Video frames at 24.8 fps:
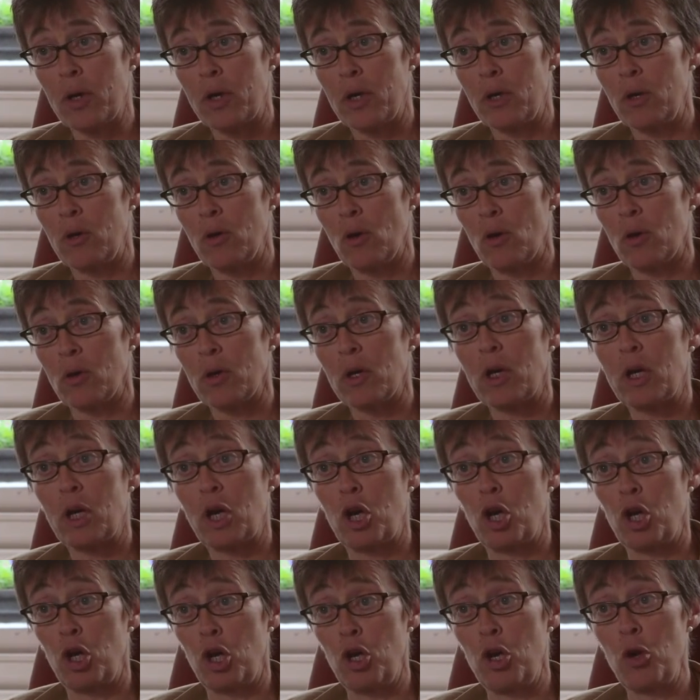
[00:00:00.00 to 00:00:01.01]
Can you not,
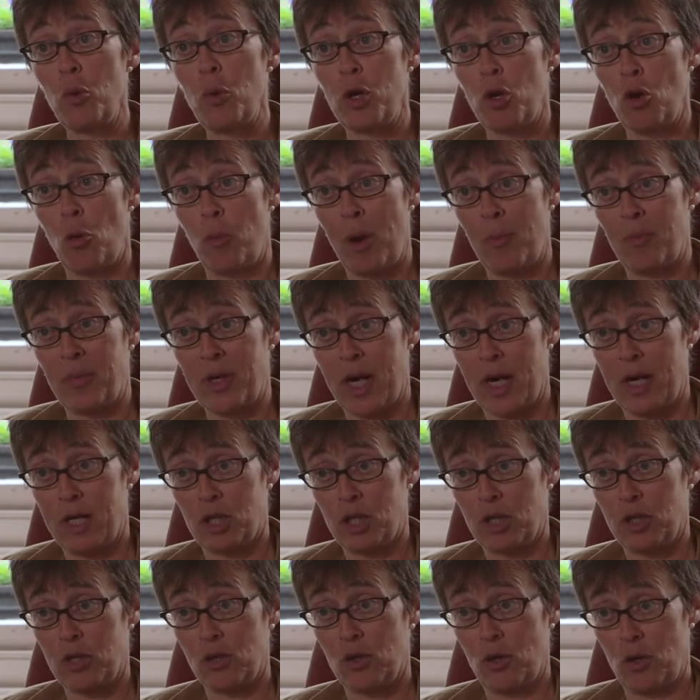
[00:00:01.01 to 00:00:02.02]
can you and your
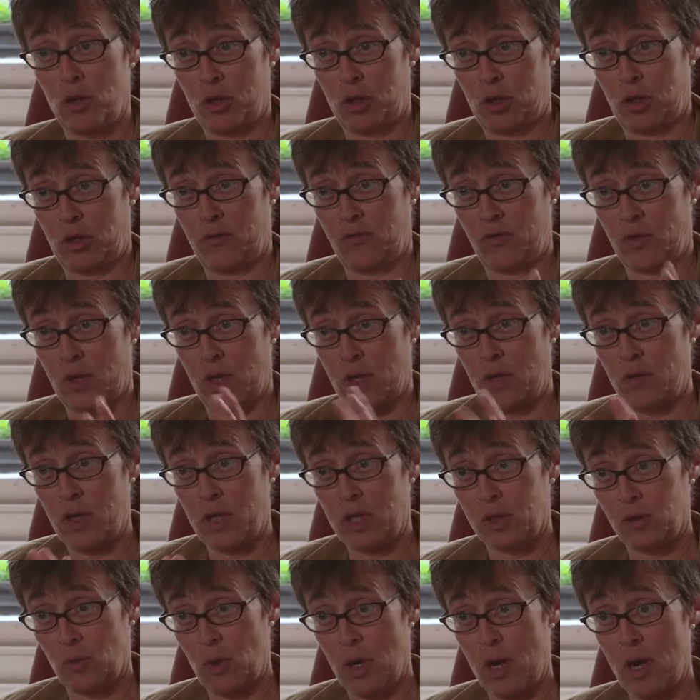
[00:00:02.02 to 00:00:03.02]
publications not sort of turn
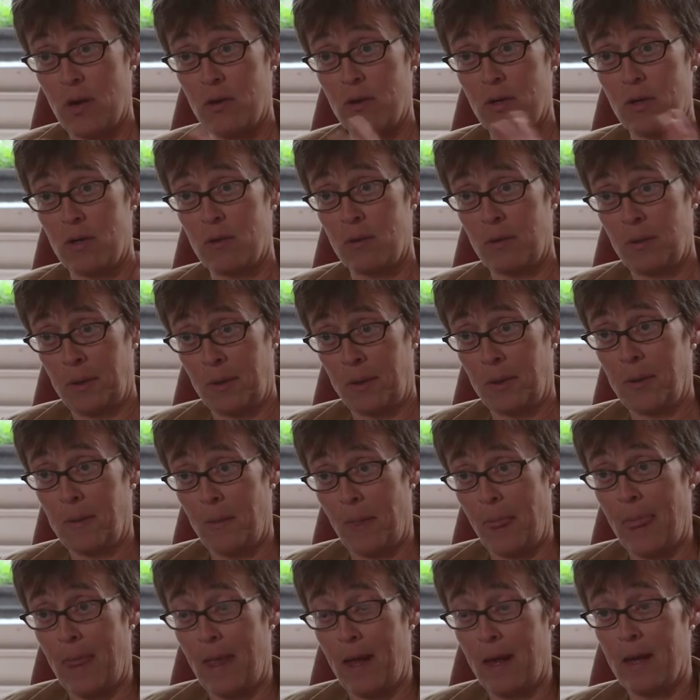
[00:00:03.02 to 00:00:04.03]
this round and,
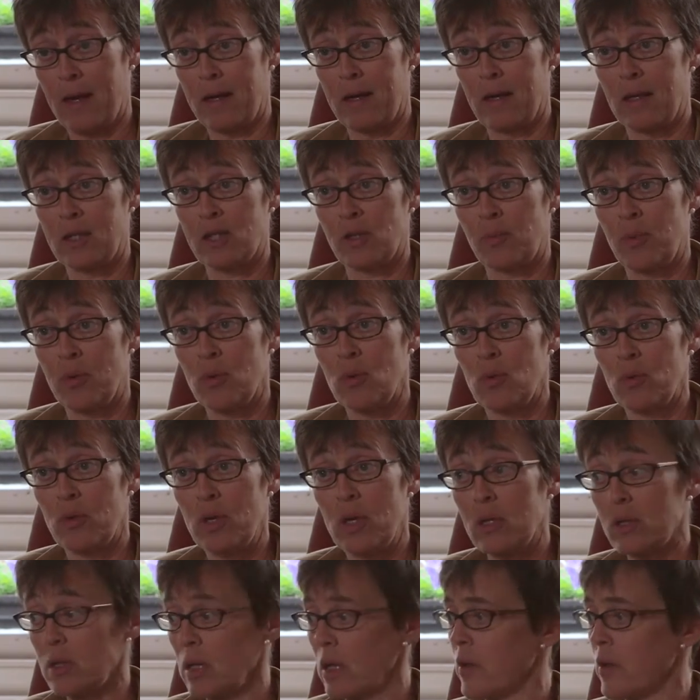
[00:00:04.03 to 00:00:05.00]
and uh, support this?